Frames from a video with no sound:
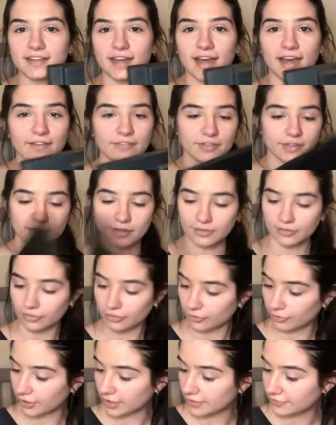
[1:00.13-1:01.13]
I have the
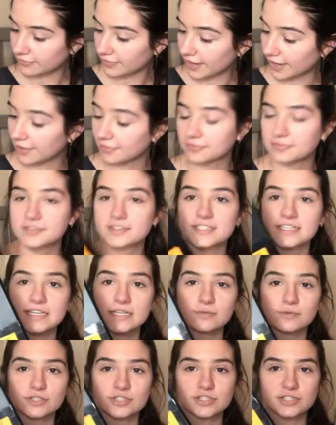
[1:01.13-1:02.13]

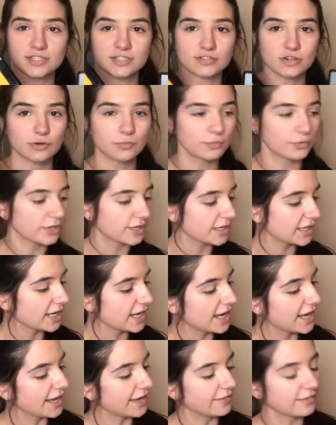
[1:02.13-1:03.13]
35T, which is the taupe one,
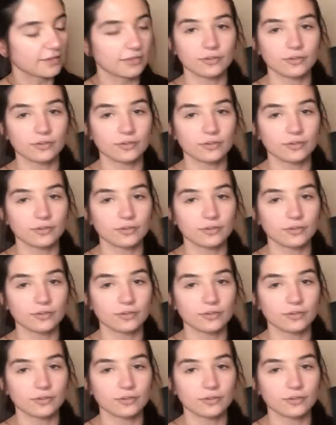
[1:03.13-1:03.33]
and the